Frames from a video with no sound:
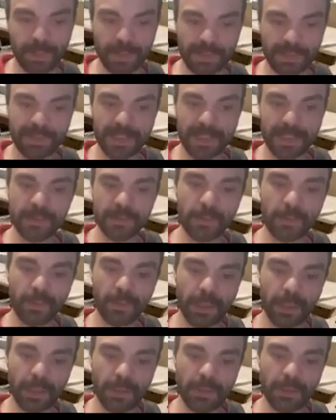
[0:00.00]
Second
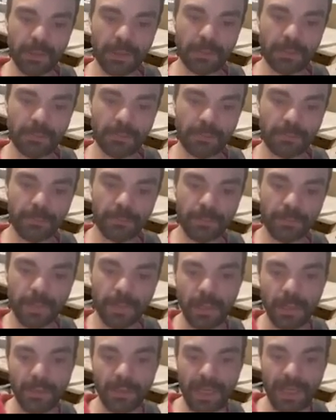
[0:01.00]
ingredient
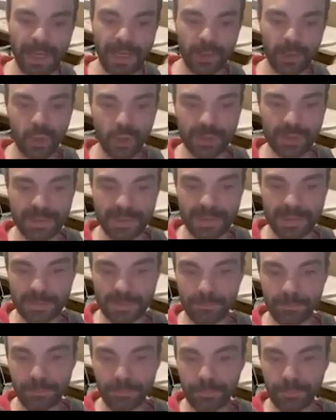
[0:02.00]
are the actions.